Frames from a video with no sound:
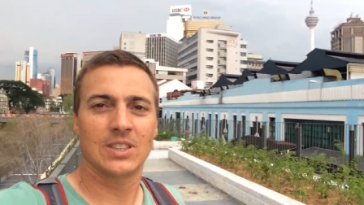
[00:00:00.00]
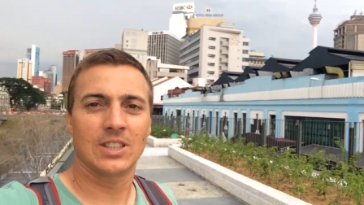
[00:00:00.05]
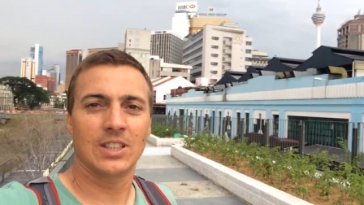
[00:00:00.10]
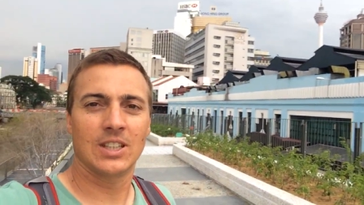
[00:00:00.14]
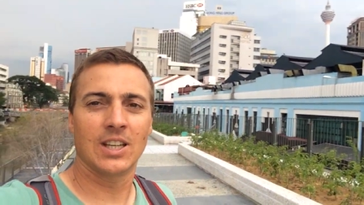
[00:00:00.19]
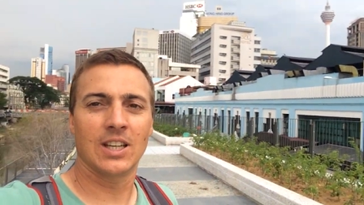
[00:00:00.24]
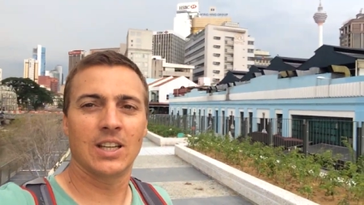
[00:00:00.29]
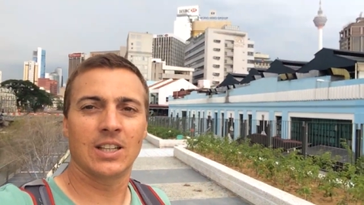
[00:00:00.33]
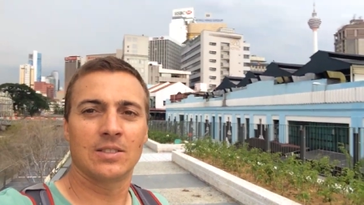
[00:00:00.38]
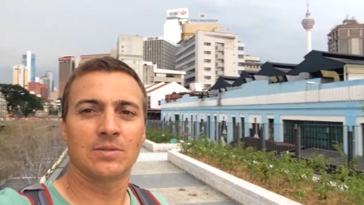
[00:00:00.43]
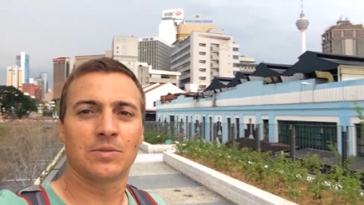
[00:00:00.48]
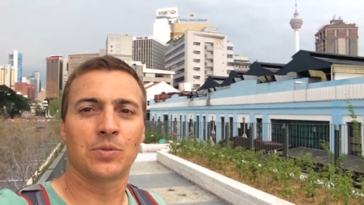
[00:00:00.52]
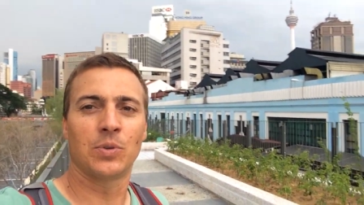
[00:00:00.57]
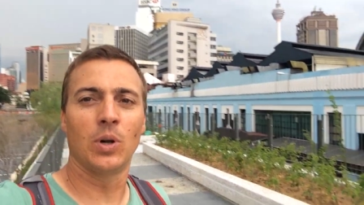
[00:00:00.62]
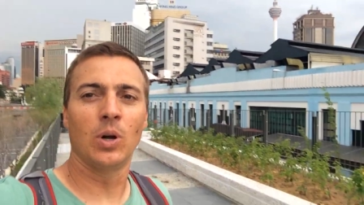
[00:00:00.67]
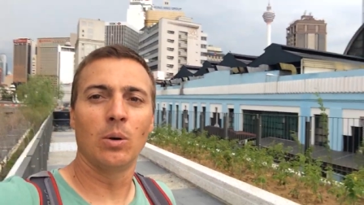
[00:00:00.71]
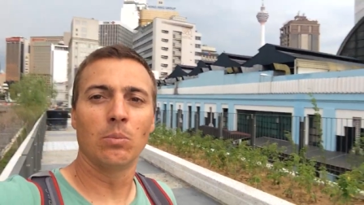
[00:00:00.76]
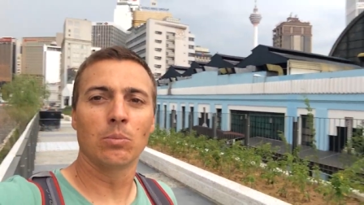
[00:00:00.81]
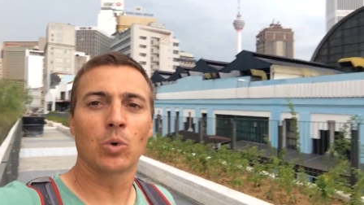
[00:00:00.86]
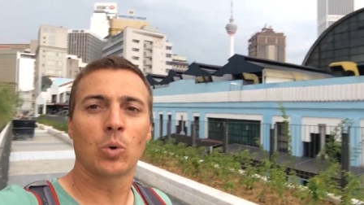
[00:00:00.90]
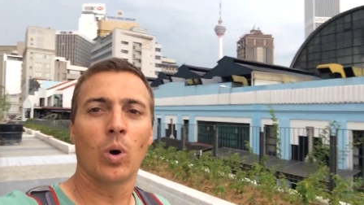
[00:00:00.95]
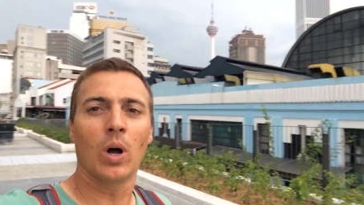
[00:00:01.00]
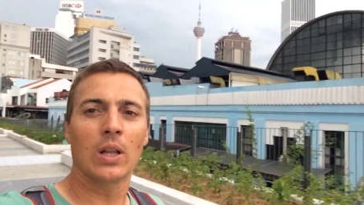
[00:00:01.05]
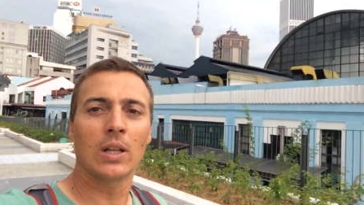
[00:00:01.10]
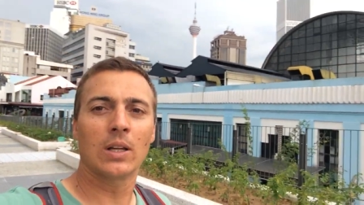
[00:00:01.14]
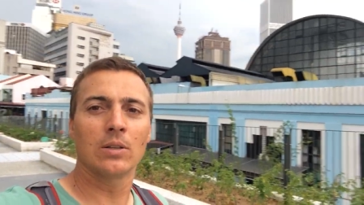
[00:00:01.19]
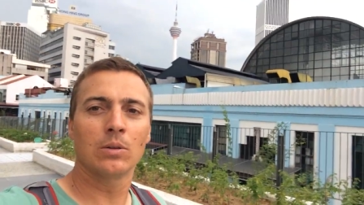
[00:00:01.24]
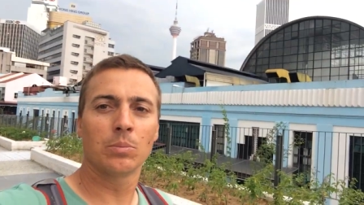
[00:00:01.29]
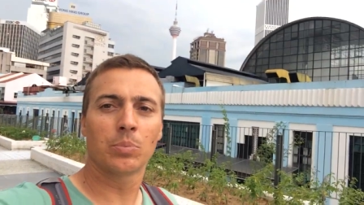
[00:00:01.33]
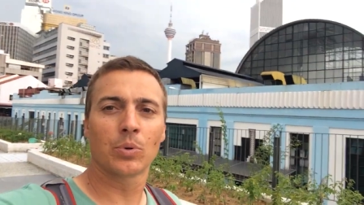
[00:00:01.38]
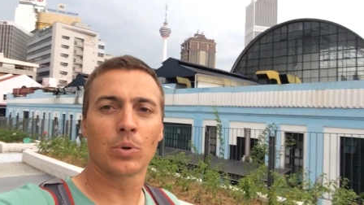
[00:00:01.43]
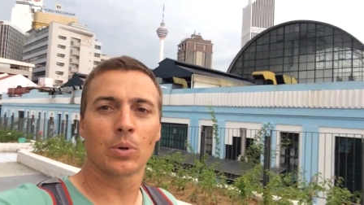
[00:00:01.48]
Again, from
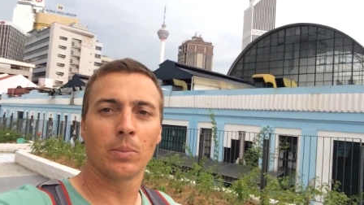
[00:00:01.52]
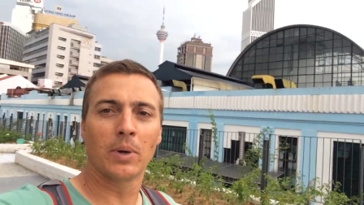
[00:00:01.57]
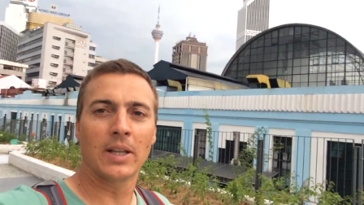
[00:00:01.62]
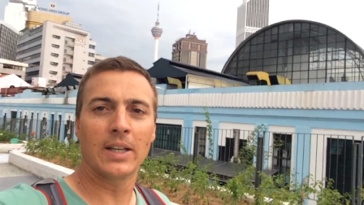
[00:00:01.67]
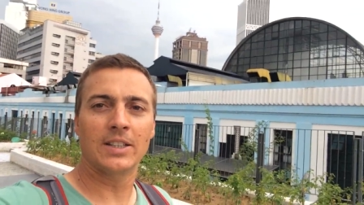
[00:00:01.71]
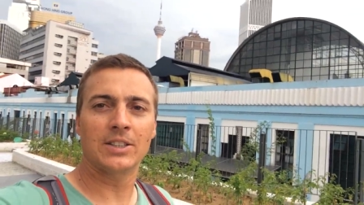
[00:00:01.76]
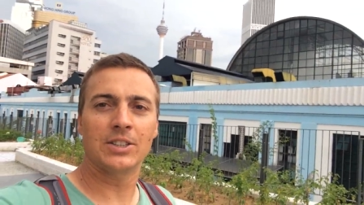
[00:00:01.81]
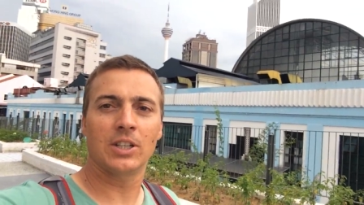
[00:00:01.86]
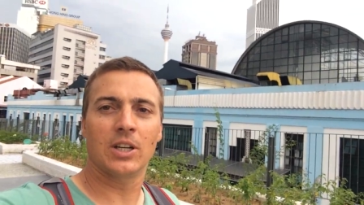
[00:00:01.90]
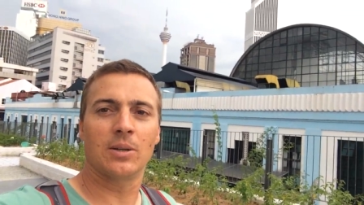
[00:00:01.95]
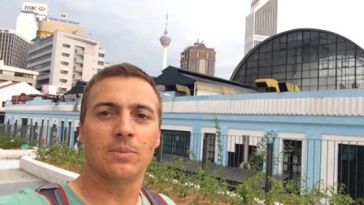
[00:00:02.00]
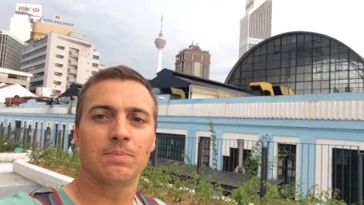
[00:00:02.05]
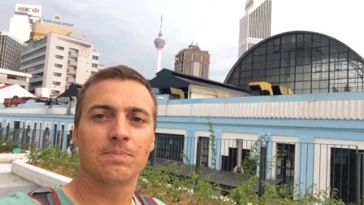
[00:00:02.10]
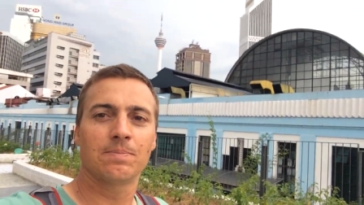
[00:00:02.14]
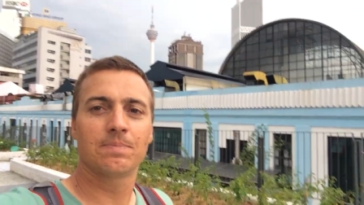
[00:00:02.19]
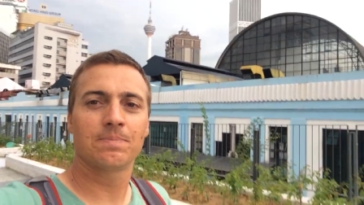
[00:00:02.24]
Kuala Lumpur, Malaysia.